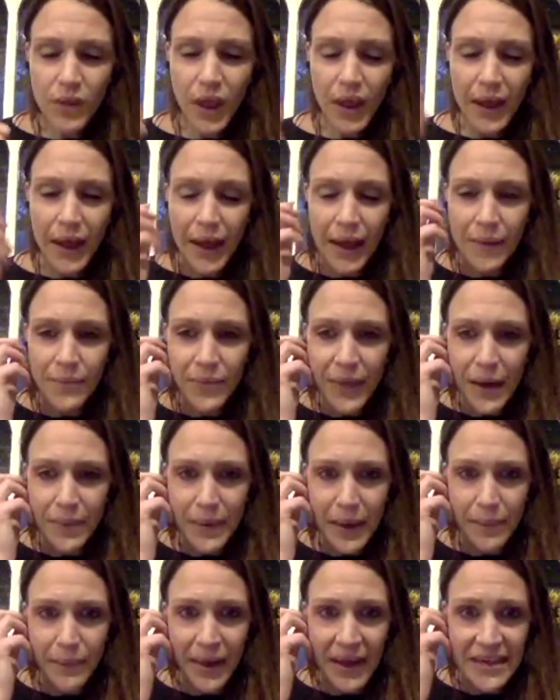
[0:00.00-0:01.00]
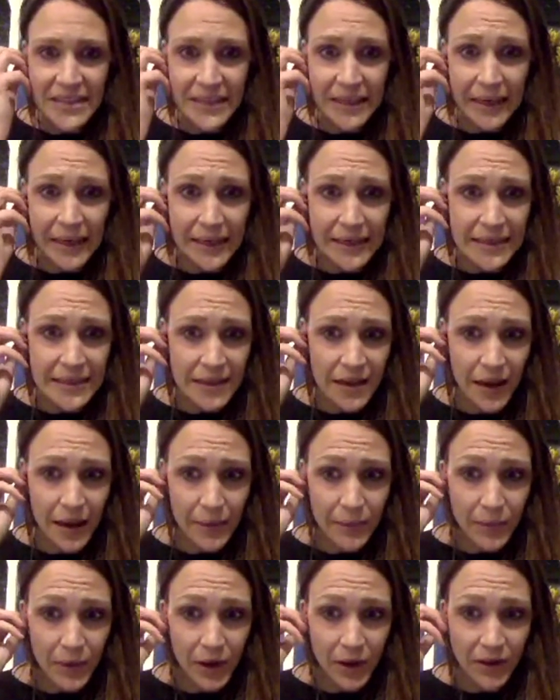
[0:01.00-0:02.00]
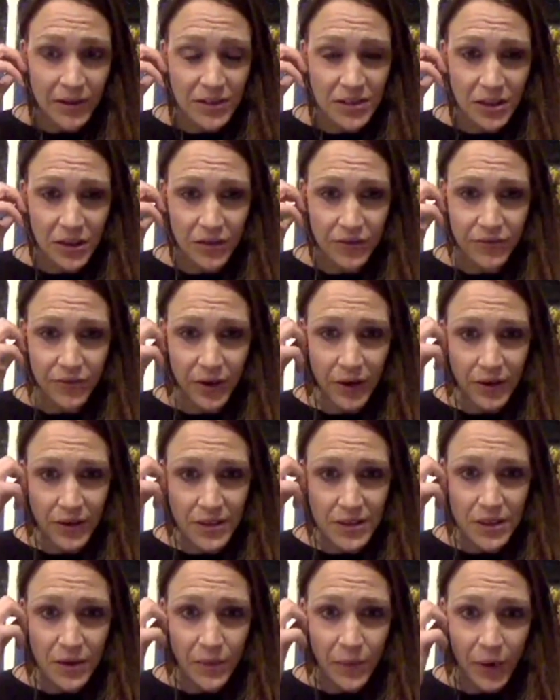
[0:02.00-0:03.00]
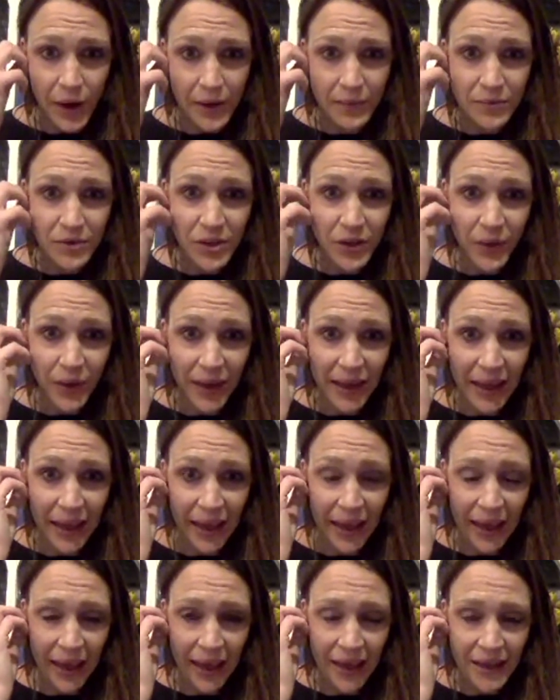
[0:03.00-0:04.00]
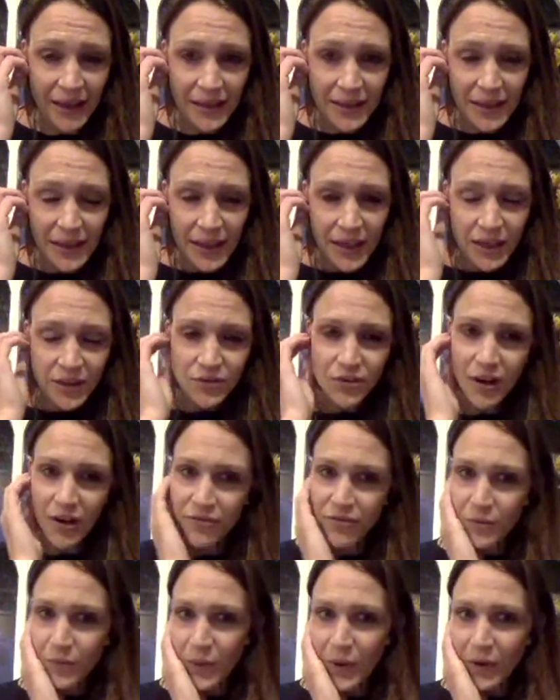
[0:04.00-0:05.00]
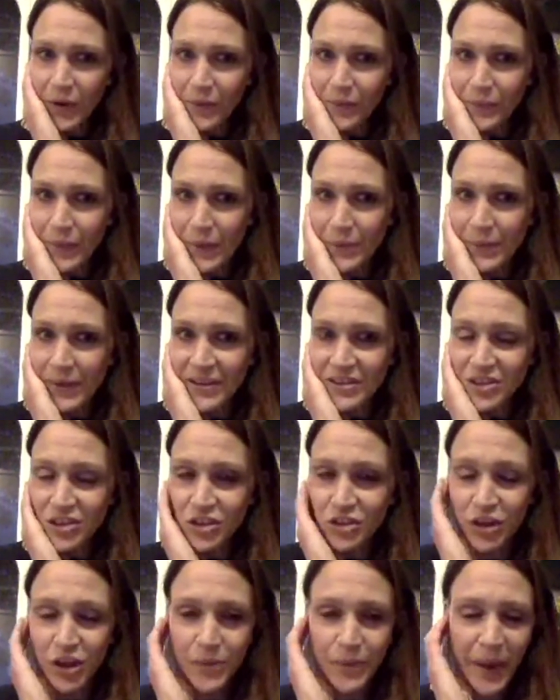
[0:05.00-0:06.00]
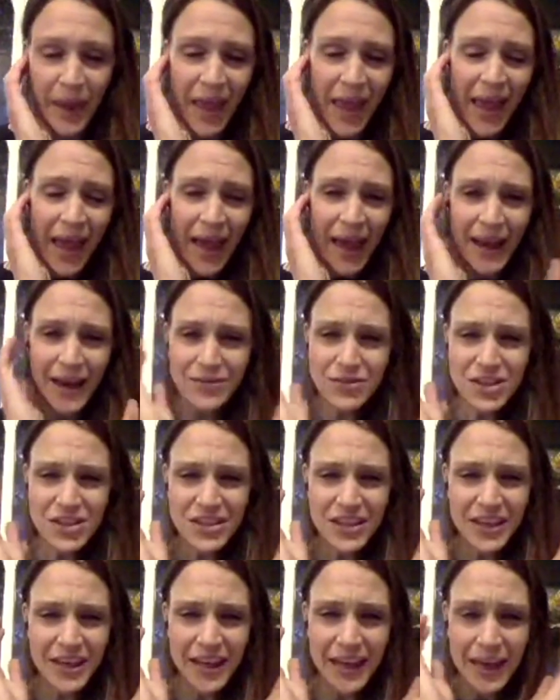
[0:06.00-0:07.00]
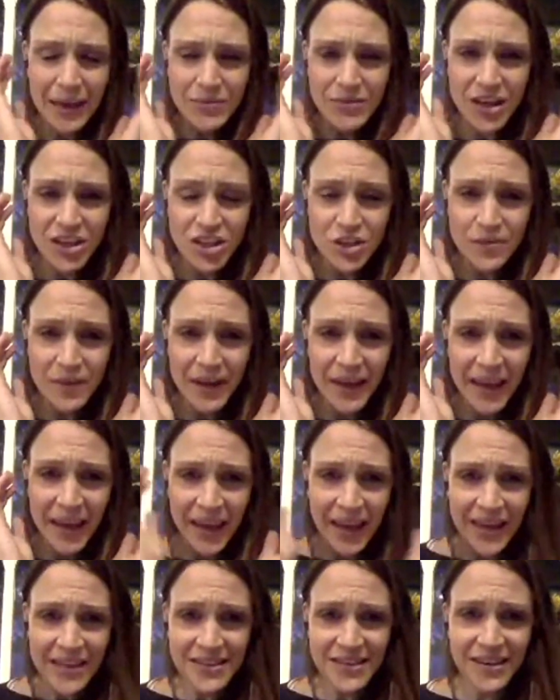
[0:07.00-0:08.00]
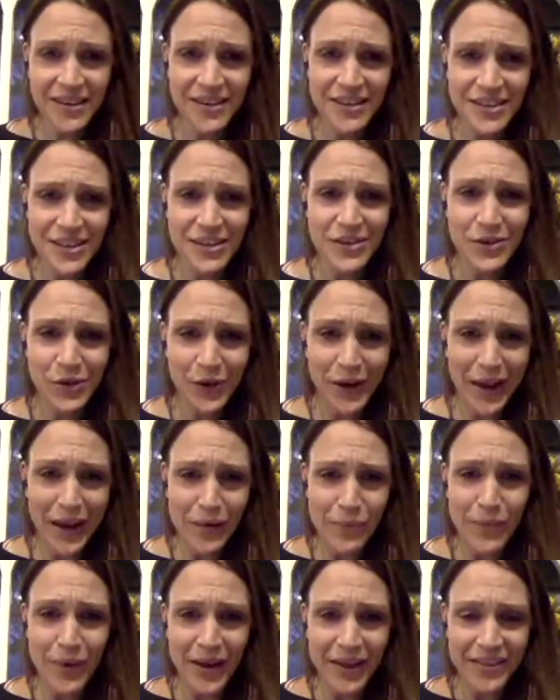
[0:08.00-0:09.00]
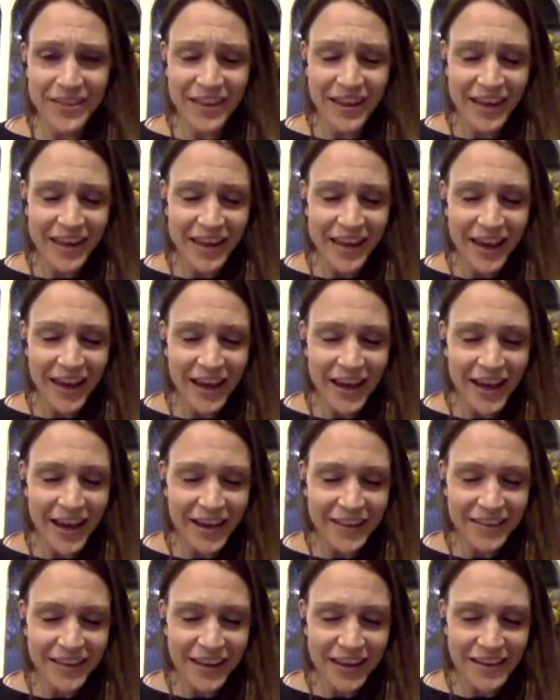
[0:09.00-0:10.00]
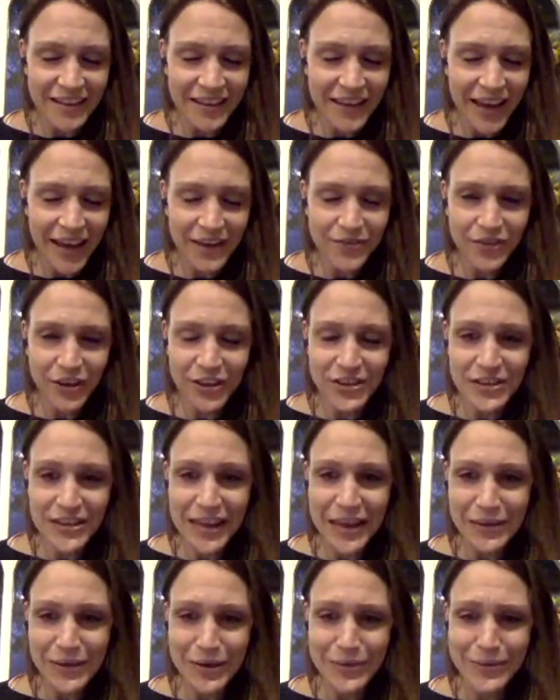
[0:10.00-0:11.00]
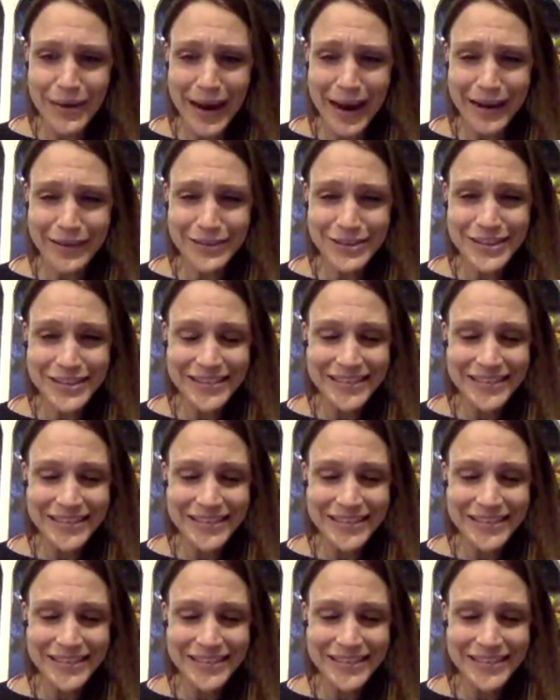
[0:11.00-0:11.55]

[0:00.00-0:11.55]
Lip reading: That'd be amazing, because I'm going to focus on what I'm doing here rather than welcoming people into the group. And I'm just going to keep touching my ears. I know it's annoying, but the phones keep coming out.